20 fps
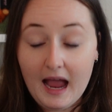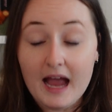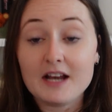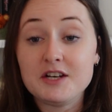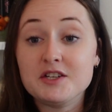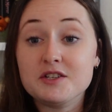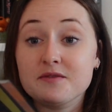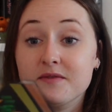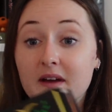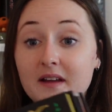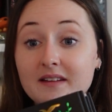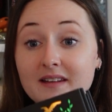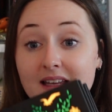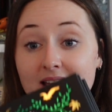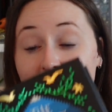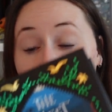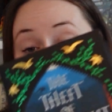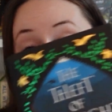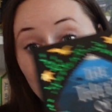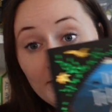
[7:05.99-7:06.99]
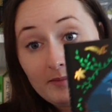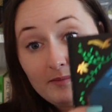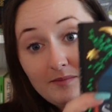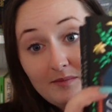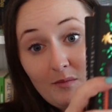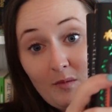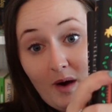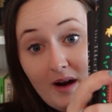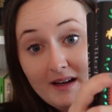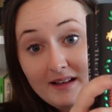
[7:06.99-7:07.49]
just felt like I
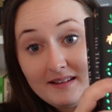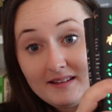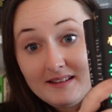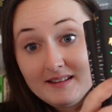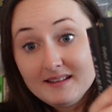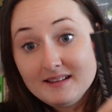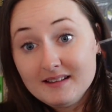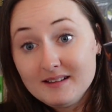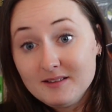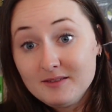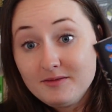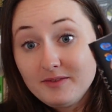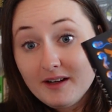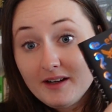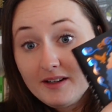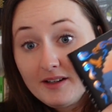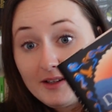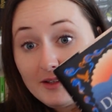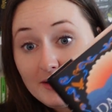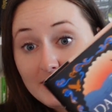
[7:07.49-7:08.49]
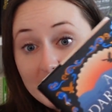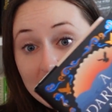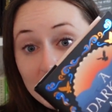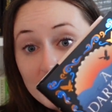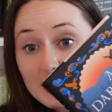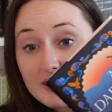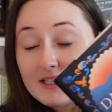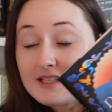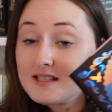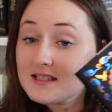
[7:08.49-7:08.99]
wanted the Fairy Loot
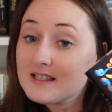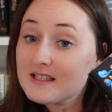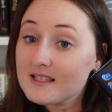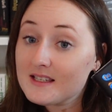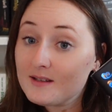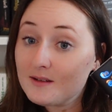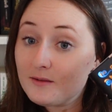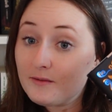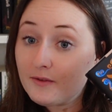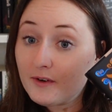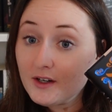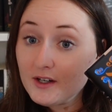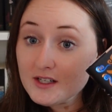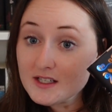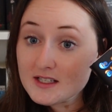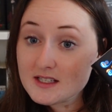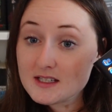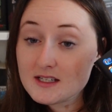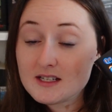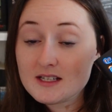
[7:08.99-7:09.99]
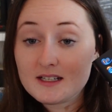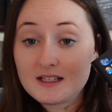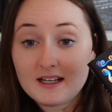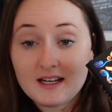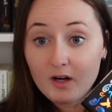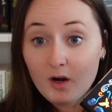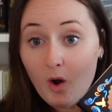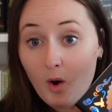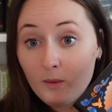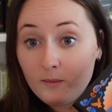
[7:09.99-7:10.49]
editions first
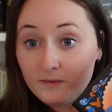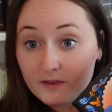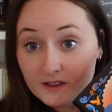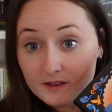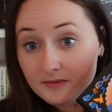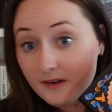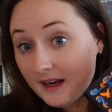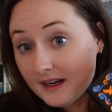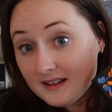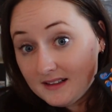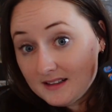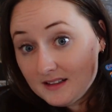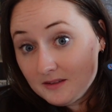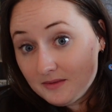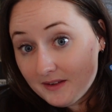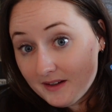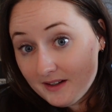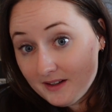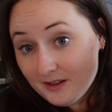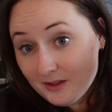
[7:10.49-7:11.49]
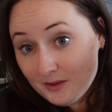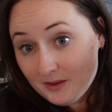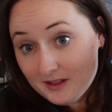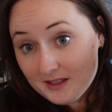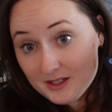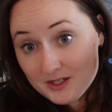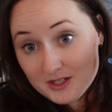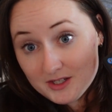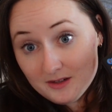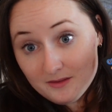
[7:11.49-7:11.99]
and hopefully find the Fairy Loot
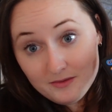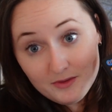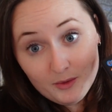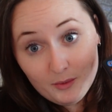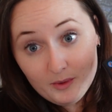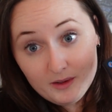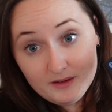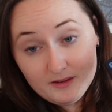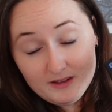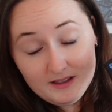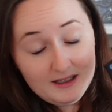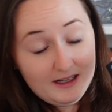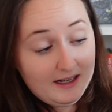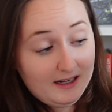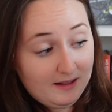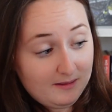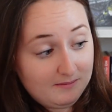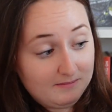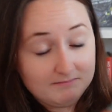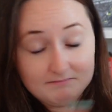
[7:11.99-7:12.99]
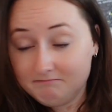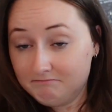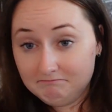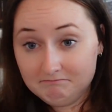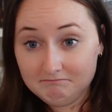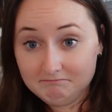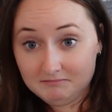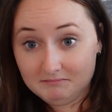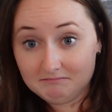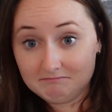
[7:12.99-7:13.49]
edition of Thorn
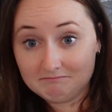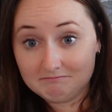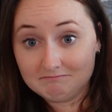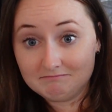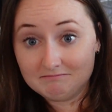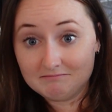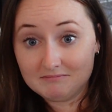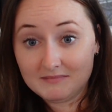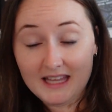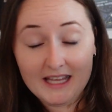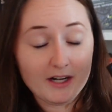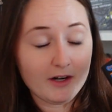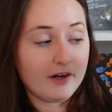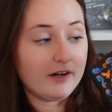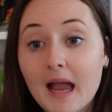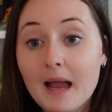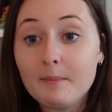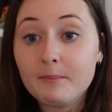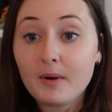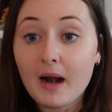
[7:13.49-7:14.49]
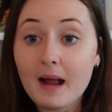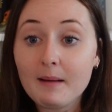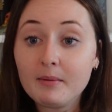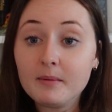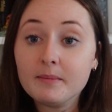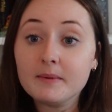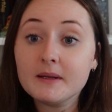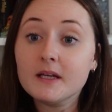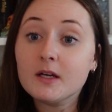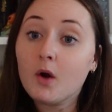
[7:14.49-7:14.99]
later. I'm
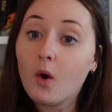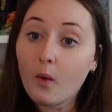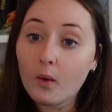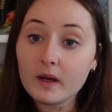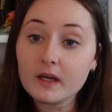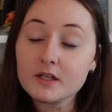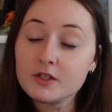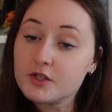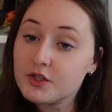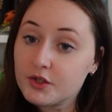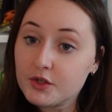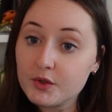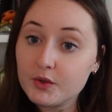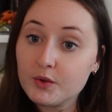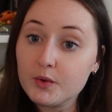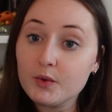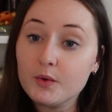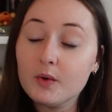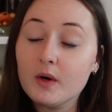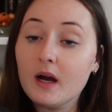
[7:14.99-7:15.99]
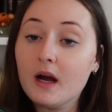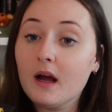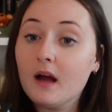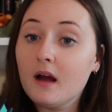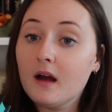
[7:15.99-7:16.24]
probably going to